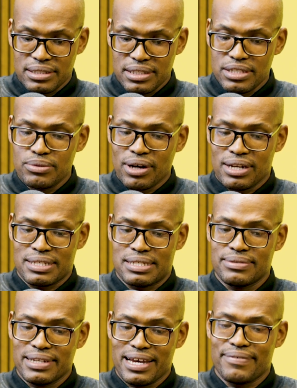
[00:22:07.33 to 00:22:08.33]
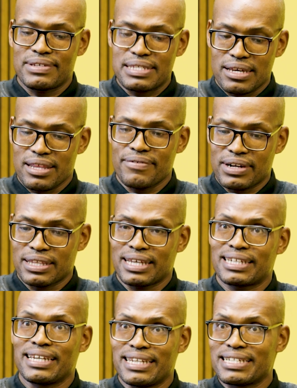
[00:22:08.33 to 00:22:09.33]
e-wallets do we have in South Africa
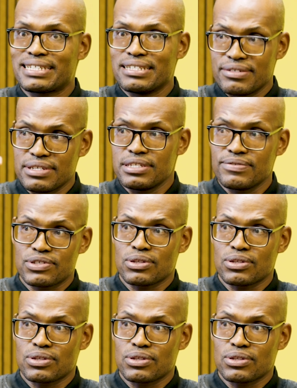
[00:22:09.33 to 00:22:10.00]
that can actually receive,